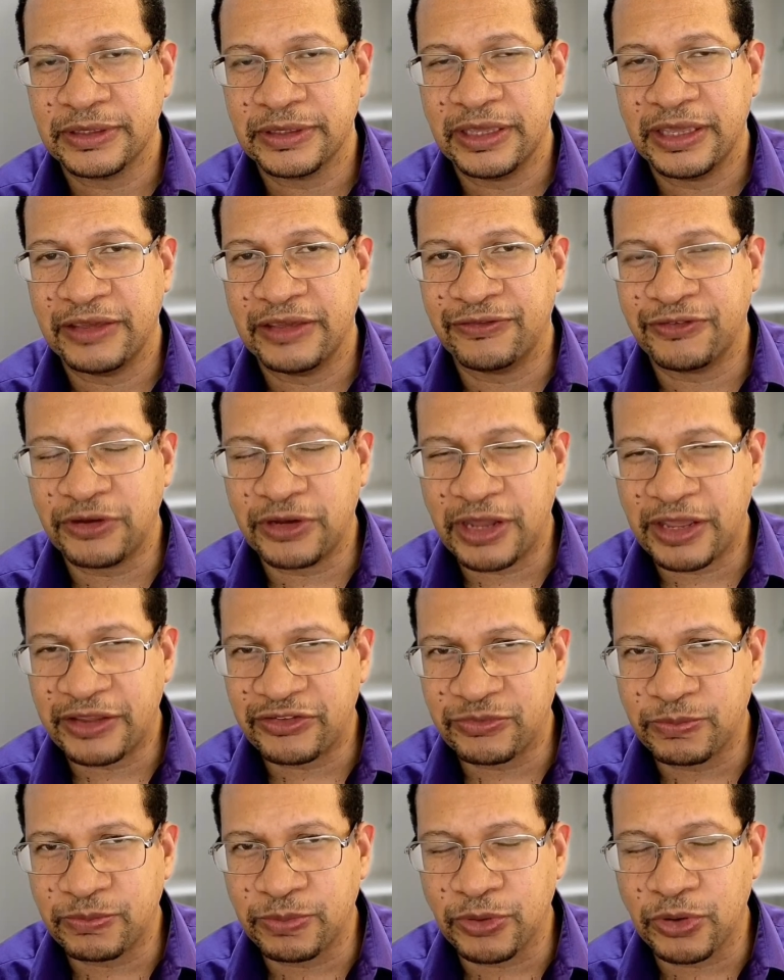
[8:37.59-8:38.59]
if it
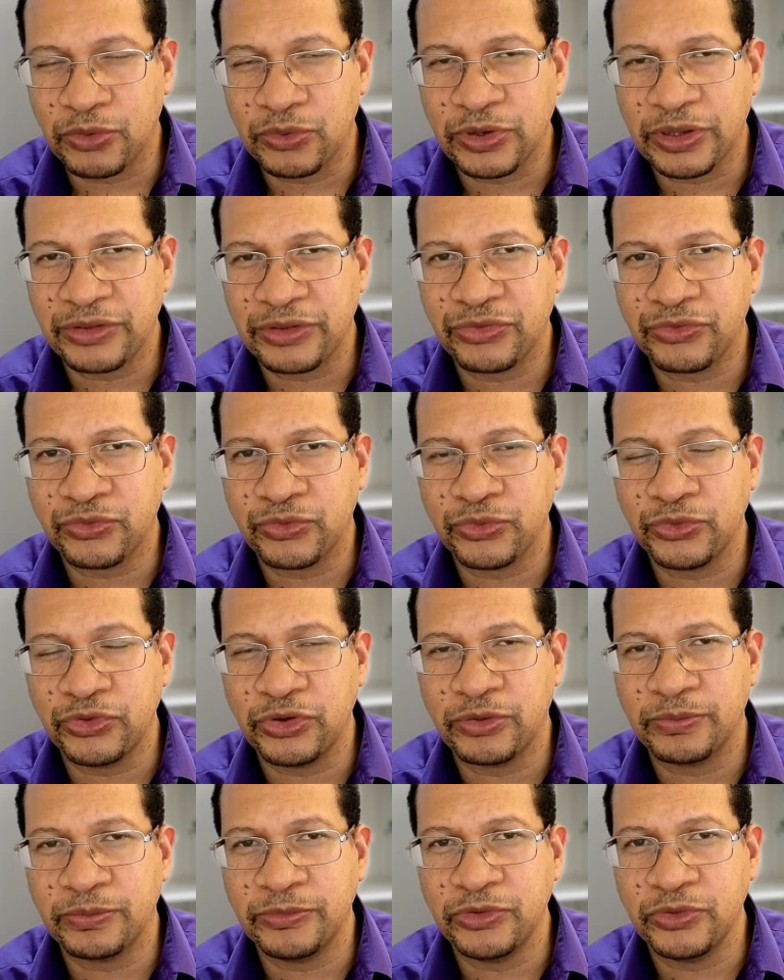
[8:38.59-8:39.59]
has broken through
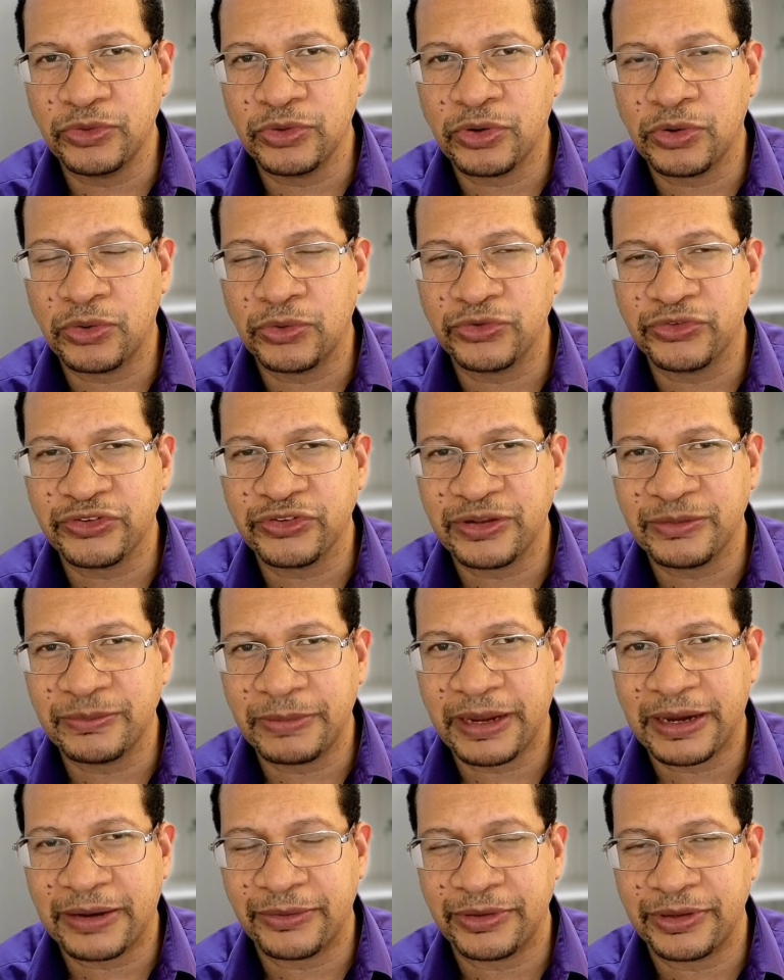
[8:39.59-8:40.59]
your mucosal
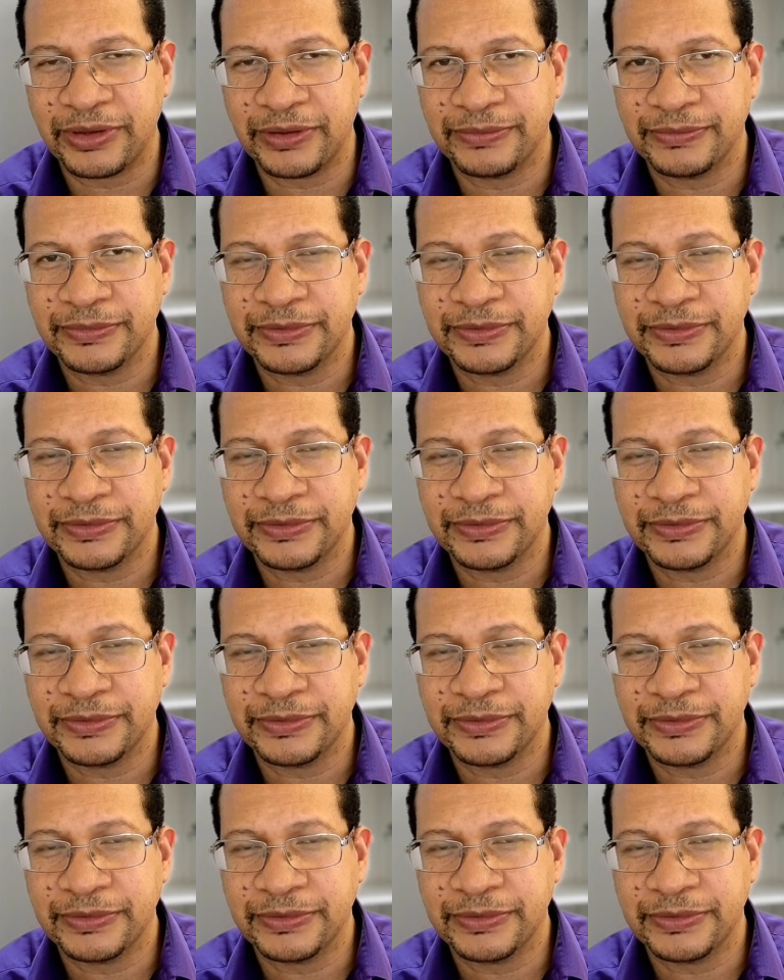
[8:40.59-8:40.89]
barrier,